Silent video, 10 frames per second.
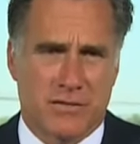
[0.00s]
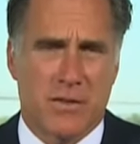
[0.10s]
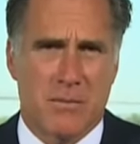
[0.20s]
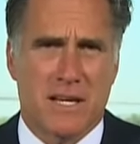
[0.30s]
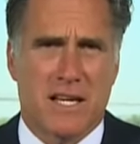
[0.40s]

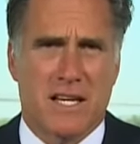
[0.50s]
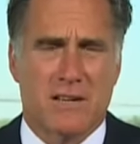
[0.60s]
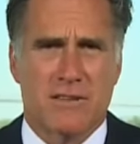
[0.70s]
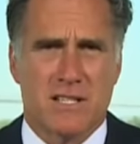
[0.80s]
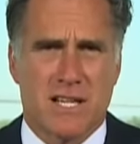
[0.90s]
from the beginning
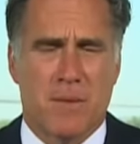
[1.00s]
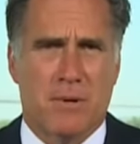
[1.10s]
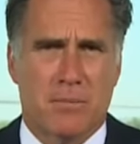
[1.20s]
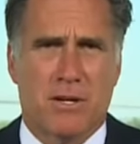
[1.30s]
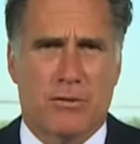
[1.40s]
of this
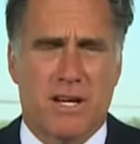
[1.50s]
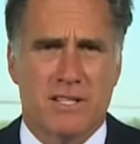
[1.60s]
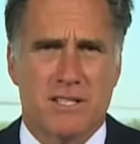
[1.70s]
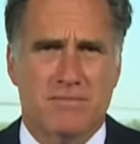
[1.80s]
topic being raised.